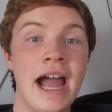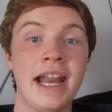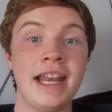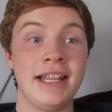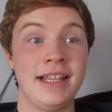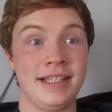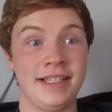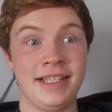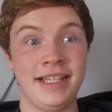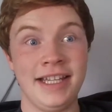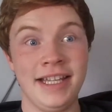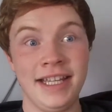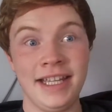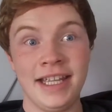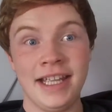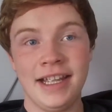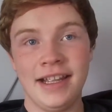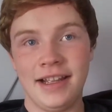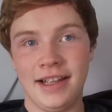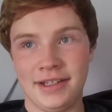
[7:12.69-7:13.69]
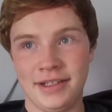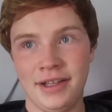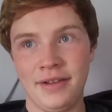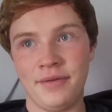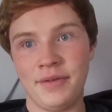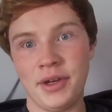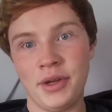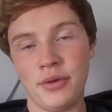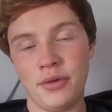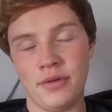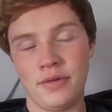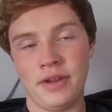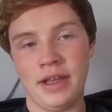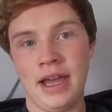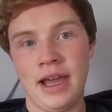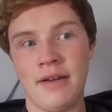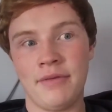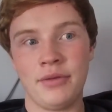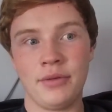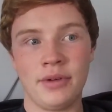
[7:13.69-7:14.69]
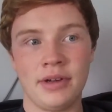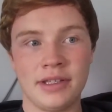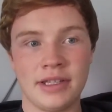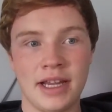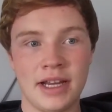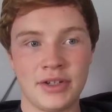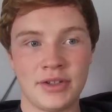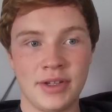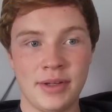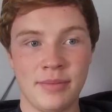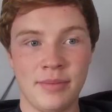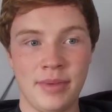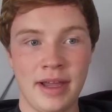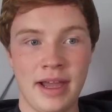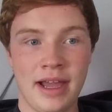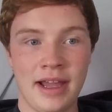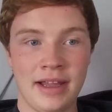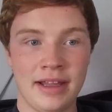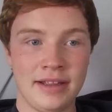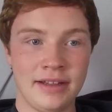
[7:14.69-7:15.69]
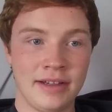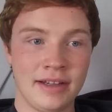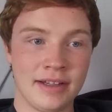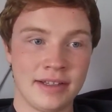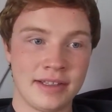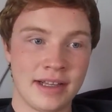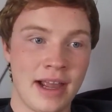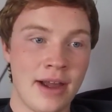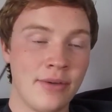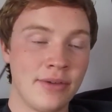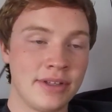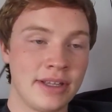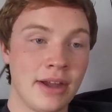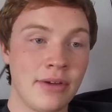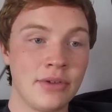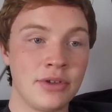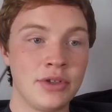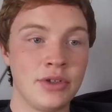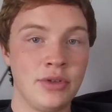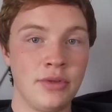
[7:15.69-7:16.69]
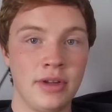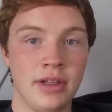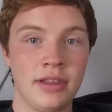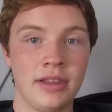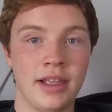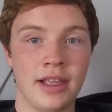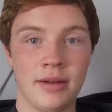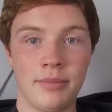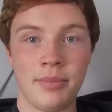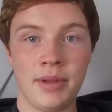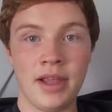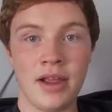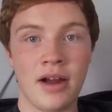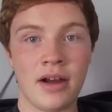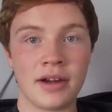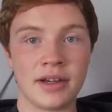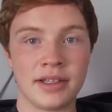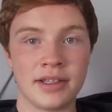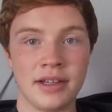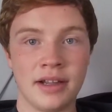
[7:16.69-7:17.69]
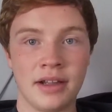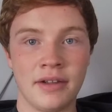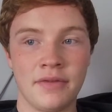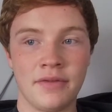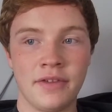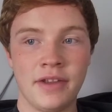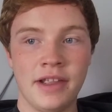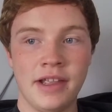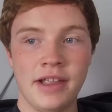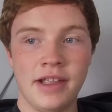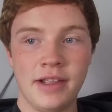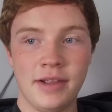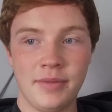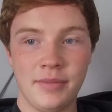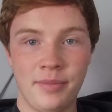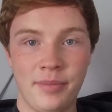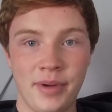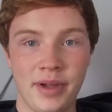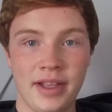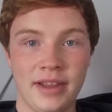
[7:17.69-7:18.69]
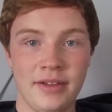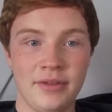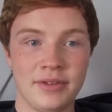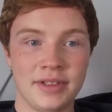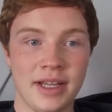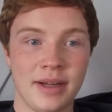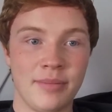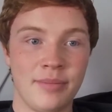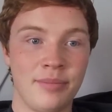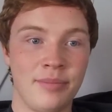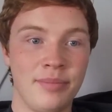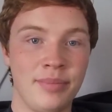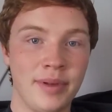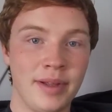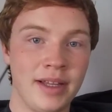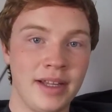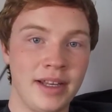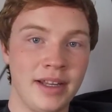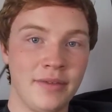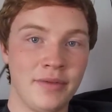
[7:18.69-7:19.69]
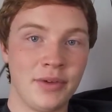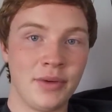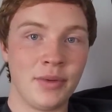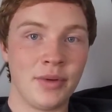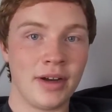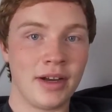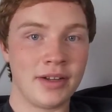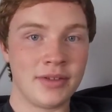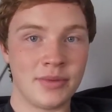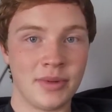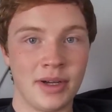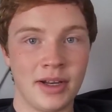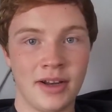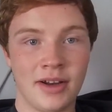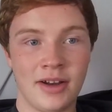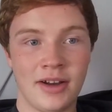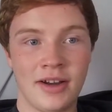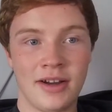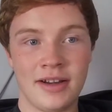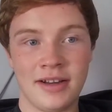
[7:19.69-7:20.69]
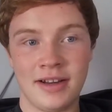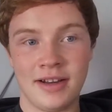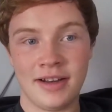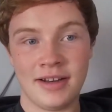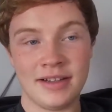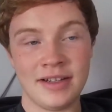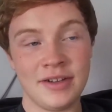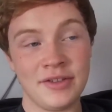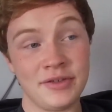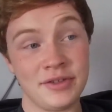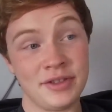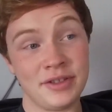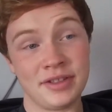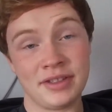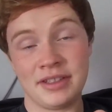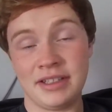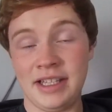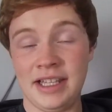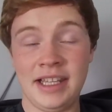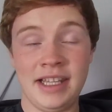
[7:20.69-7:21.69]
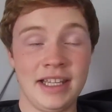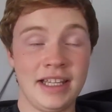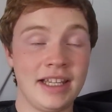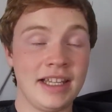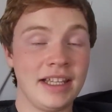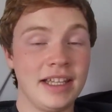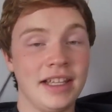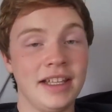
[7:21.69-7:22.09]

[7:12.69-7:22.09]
I didn't see it. I saw a video of it afterwards, actually, but because I was out doing PR stuff. But there was blood everywhere is what I heard, and it was just eek.